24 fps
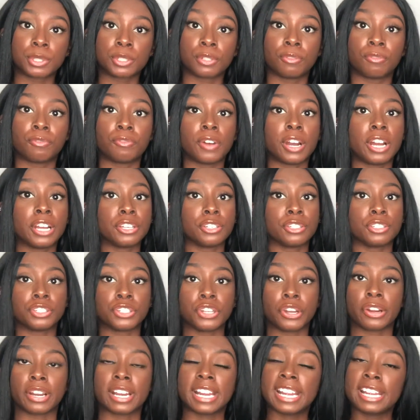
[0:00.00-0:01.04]
to fund
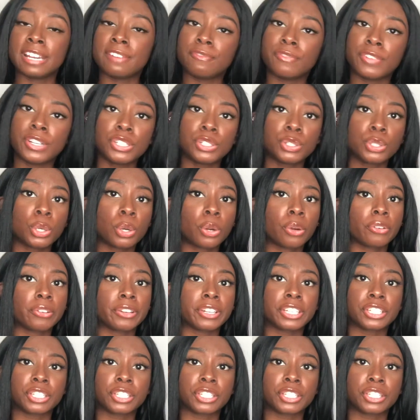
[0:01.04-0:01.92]
your inventory,